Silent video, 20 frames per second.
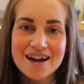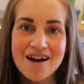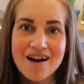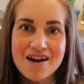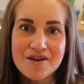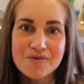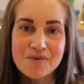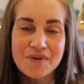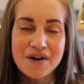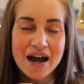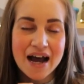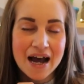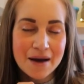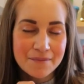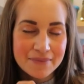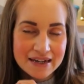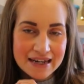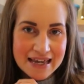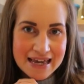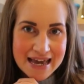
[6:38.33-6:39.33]
I will
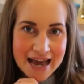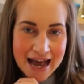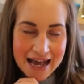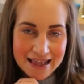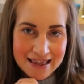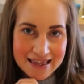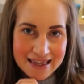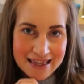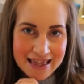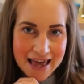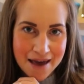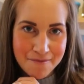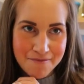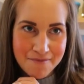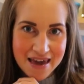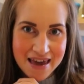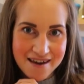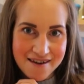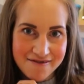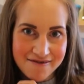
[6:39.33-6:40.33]
happily answer
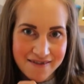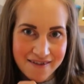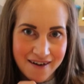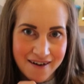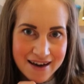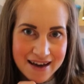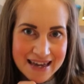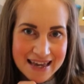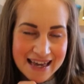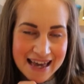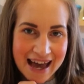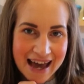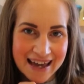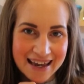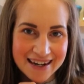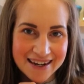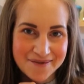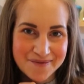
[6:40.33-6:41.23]
them if I can.